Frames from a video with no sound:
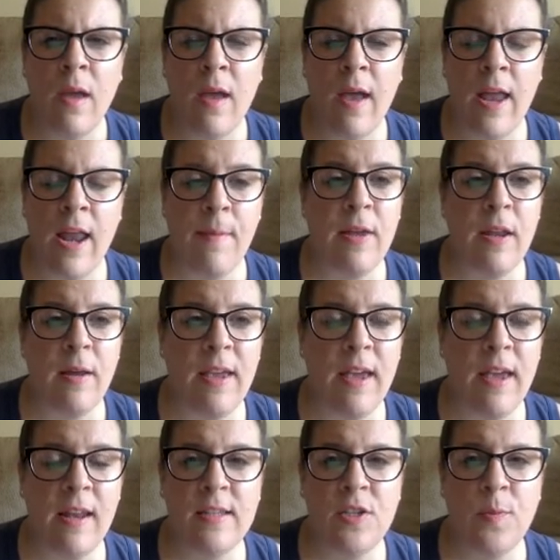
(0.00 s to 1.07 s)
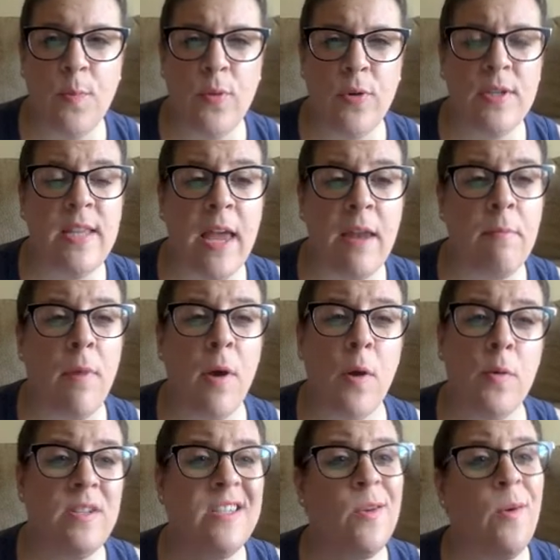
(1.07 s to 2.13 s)
And I'm going to get us into present
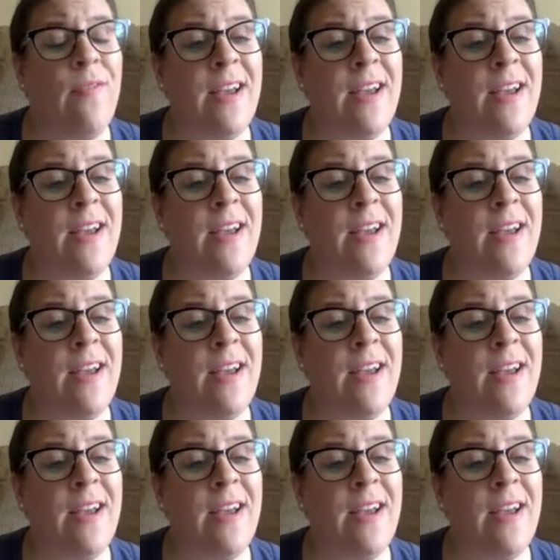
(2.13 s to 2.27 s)
mode. So if I